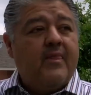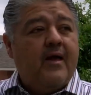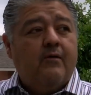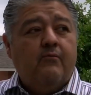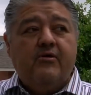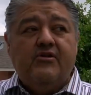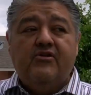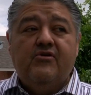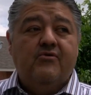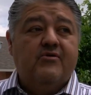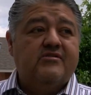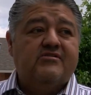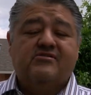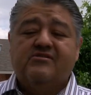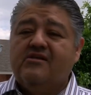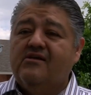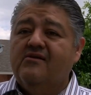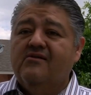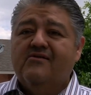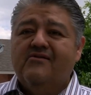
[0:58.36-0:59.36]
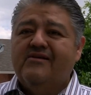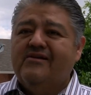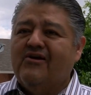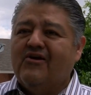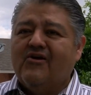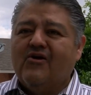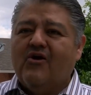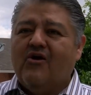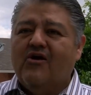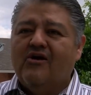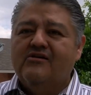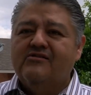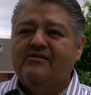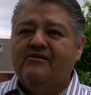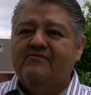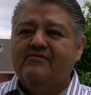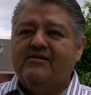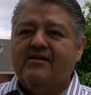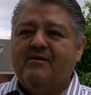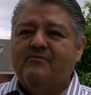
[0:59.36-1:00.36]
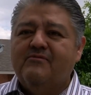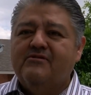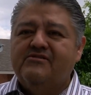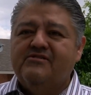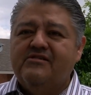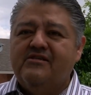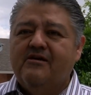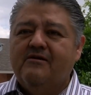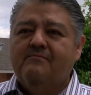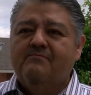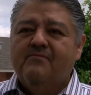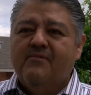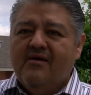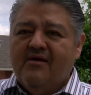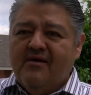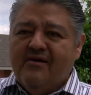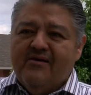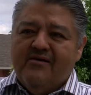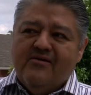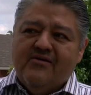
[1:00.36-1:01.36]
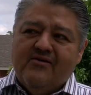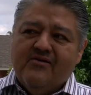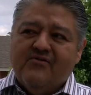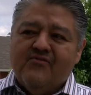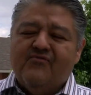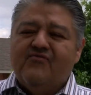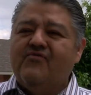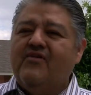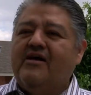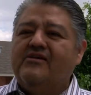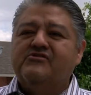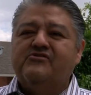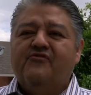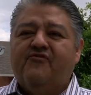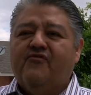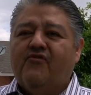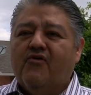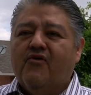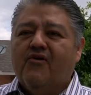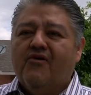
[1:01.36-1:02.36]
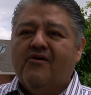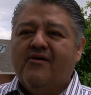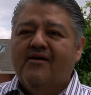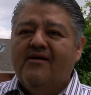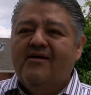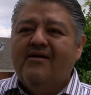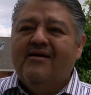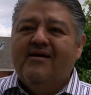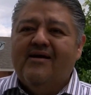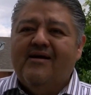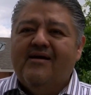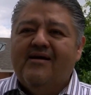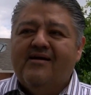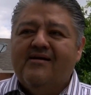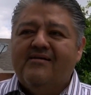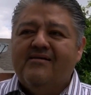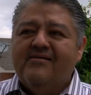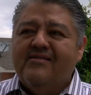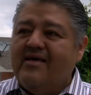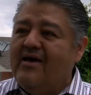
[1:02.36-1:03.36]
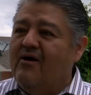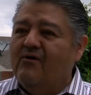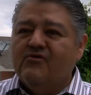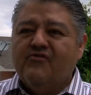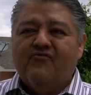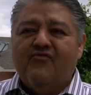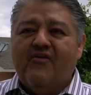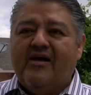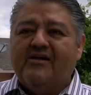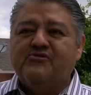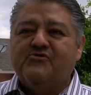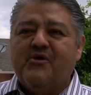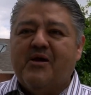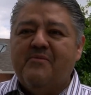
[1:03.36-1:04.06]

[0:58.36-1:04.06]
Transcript: Now we do it still in our cars every time we see them you know, flash before, uh, they always flash